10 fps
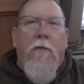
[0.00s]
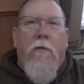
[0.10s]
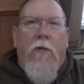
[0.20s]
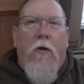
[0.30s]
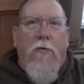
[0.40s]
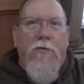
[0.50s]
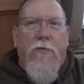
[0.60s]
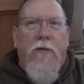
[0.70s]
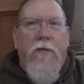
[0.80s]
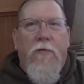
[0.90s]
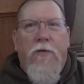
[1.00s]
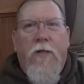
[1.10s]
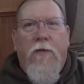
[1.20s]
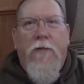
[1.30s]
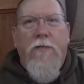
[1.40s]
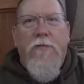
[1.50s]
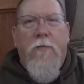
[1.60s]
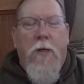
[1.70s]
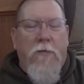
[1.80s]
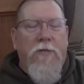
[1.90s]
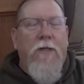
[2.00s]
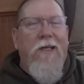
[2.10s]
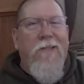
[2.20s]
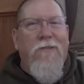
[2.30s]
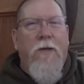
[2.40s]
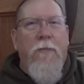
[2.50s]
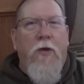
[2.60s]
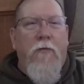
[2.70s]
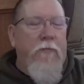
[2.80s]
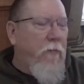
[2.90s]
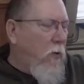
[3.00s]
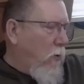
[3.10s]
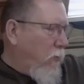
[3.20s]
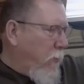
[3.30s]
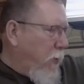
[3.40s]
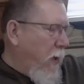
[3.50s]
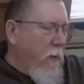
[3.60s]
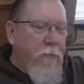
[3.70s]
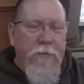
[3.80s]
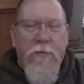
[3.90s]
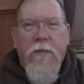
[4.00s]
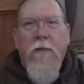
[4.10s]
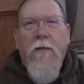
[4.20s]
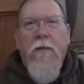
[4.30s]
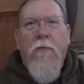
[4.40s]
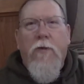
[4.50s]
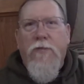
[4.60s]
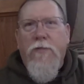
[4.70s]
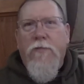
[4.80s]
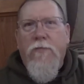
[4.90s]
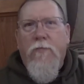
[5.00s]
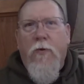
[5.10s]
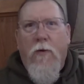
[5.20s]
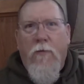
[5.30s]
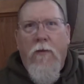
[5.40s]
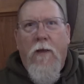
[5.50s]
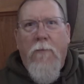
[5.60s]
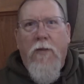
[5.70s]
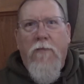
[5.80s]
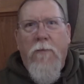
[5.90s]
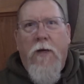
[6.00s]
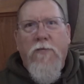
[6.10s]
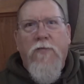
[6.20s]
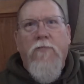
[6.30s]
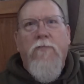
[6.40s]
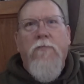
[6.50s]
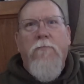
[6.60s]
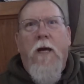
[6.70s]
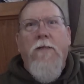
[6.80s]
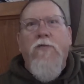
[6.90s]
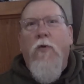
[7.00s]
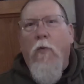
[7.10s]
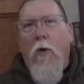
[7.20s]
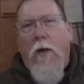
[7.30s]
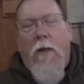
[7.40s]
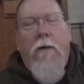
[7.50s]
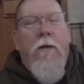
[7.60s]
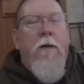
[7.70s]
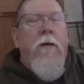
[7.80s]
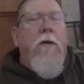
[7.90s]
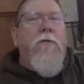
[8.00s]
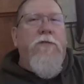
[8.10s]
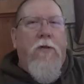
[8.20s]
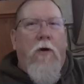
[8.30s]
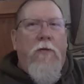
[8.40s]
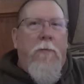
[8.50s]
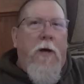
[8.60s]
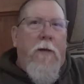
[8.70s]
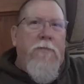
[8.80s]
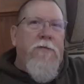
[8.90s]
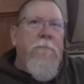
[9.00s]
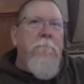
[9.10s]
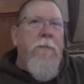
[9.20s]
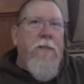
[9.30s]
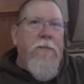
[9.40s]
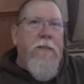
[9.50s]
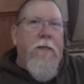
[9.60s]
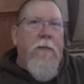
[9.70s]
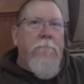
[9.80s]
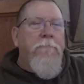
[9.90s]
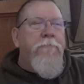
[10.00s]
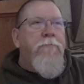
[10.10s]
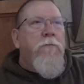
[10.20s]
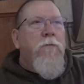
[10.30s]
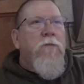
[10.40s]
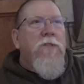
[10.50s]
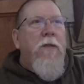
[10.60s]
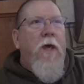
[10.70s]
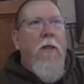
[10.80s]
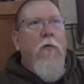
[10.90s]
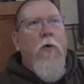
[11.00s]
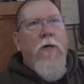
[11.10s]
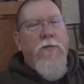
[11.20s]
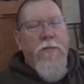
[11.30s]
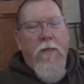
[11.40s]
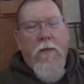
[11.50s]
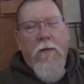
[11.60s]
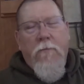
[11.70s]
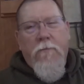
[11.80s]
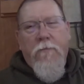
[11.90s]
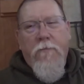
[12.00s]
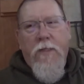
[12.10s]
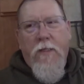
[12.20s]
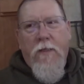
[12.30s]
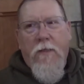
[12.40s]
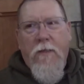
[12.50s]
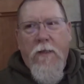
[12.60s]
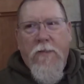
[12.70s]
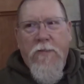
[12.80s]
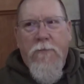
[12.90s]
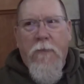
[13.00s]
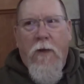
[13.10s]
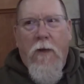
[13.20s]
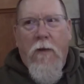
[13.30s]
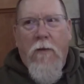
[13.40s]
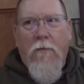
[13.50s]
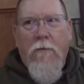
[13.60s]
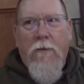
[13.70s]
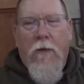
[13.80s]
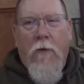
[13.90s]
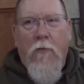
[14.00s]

they're larger than the utilities, so a mouse could easily move along the pipes, which is where I believe the mouse, mice were working, was along the pipes inside. The other was um, the ex uh, uh,